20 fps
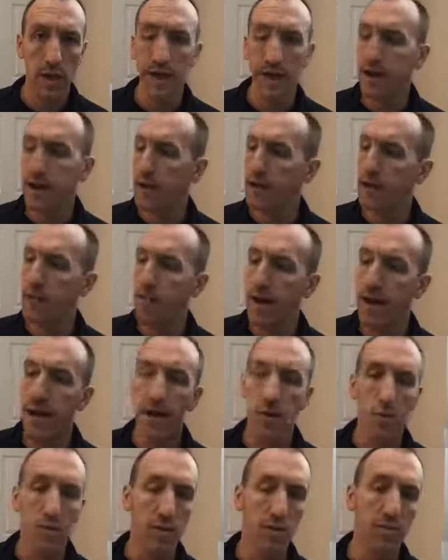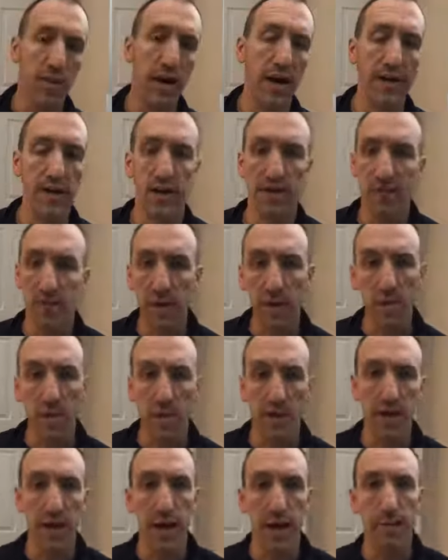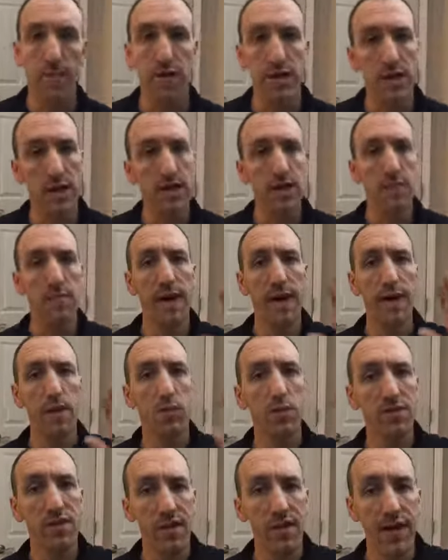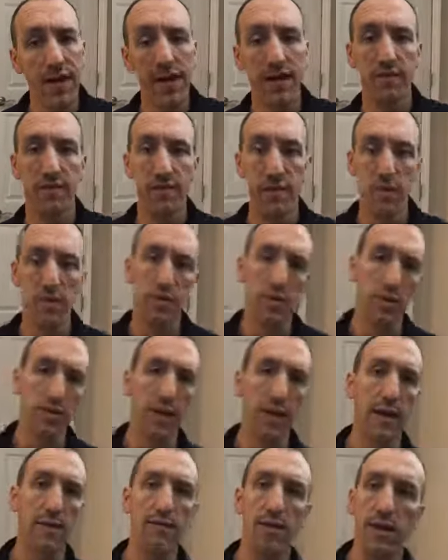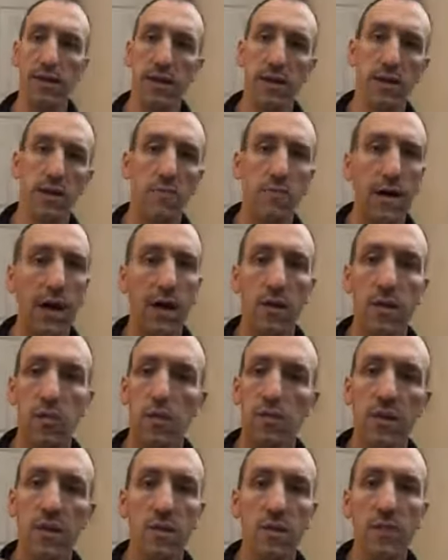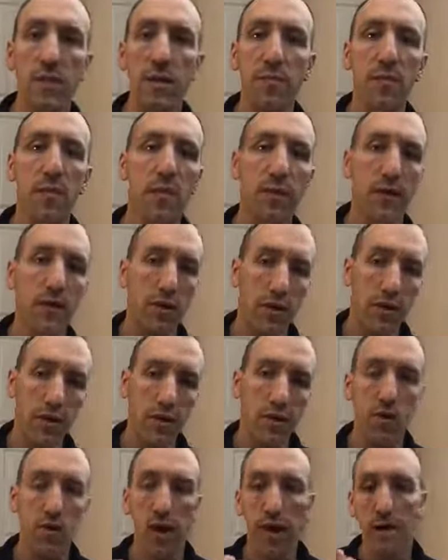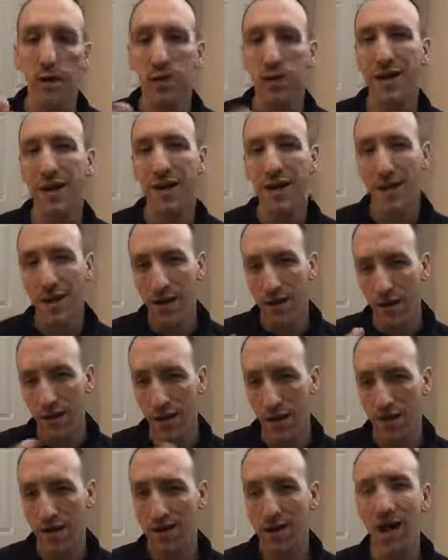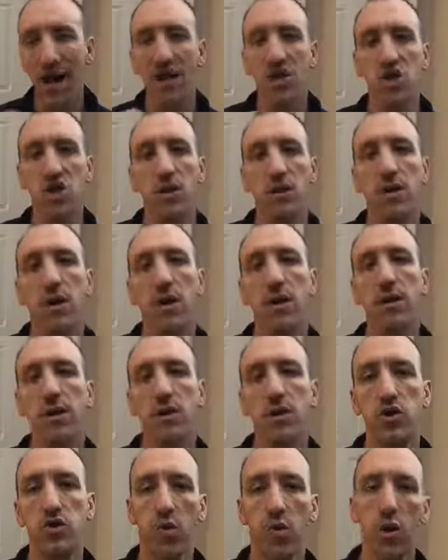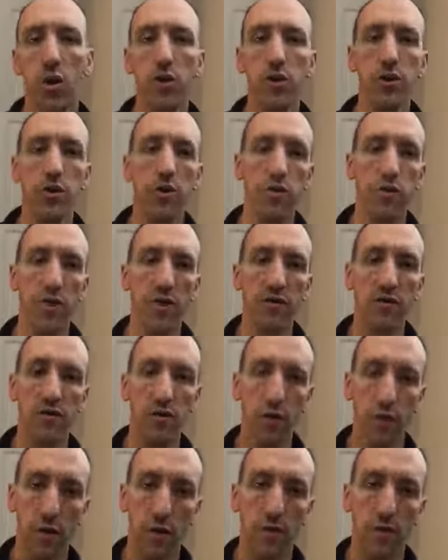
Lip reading: it doesn't matter what the positive people say. It doesn't matter what the negative people say. It doesn't matter what these people that are going to try to nonchalantly draw you into